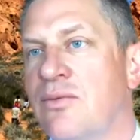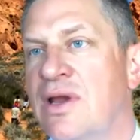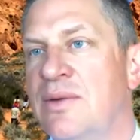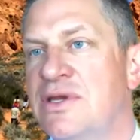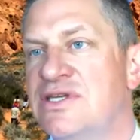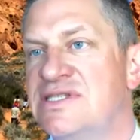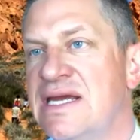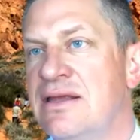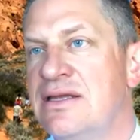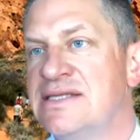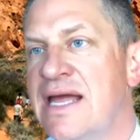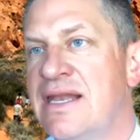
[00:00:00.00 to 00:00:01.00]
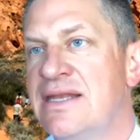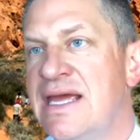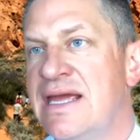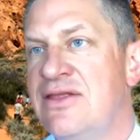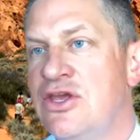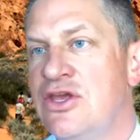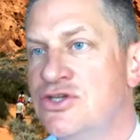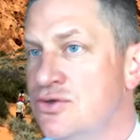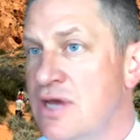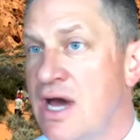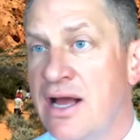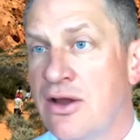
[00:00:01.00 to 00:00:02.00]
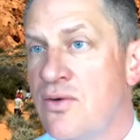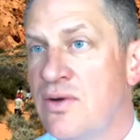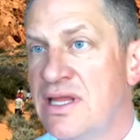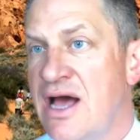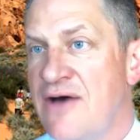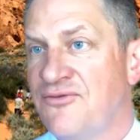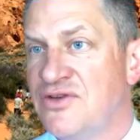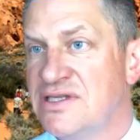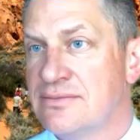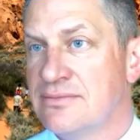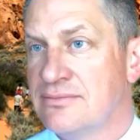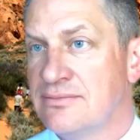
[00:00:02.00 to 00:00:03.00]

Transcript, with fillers: What when you say is that a day um, that you do so not Friday, go into the office?